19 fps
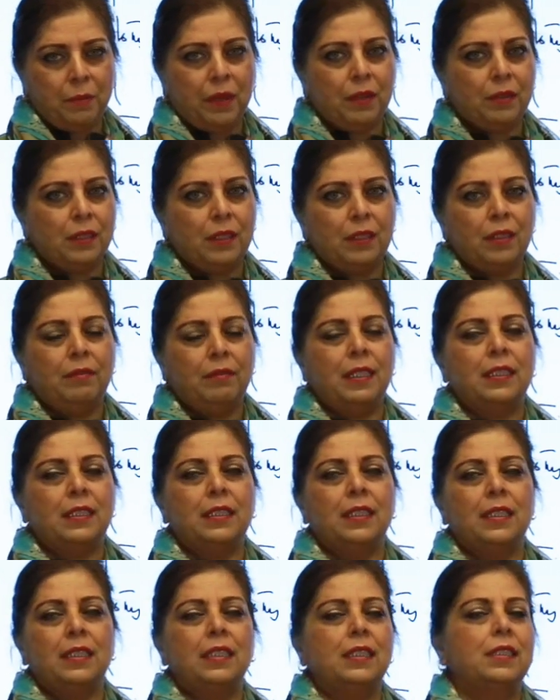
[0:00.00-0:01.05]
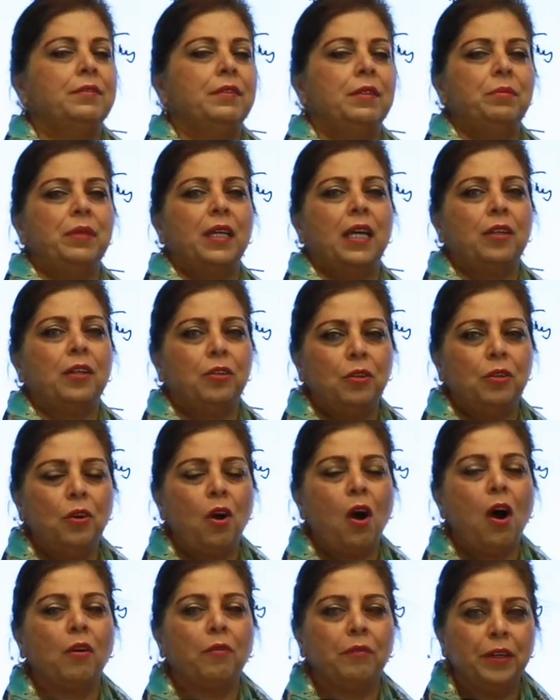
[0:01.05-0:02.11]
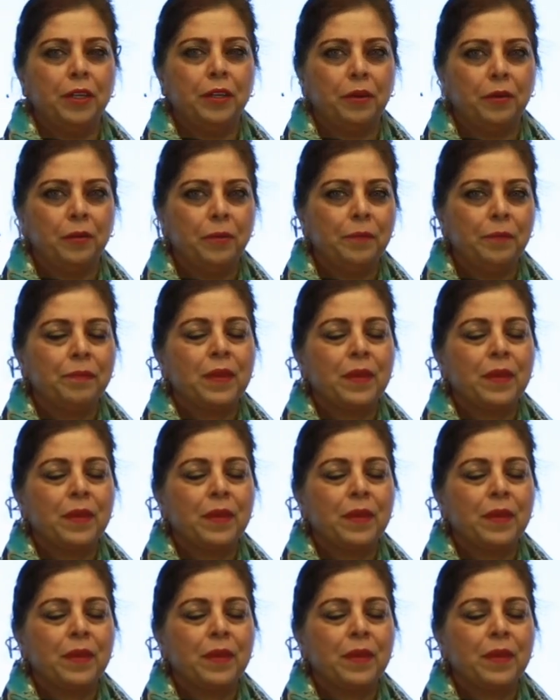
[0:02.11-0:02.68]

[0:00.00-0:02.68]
because otherwise this will be a long video.